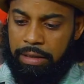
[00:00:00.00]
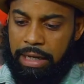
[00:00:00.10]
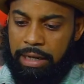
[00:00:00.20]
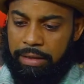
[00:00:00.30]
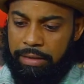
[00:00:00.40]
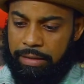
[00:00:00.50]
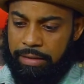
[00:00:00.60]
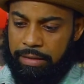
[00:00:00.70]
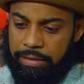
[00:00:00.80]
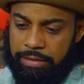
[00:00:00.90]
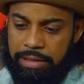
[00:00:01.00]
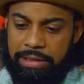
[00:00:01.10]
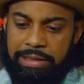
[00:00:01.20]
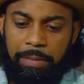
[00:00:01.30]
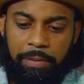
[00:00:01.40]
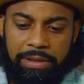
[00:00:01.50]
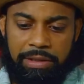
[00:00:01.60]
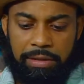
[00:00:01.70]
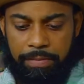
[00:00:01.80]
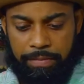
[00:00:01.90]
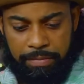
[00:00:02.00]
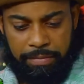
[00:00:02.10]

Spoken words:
Nah. Just tell me when to stop.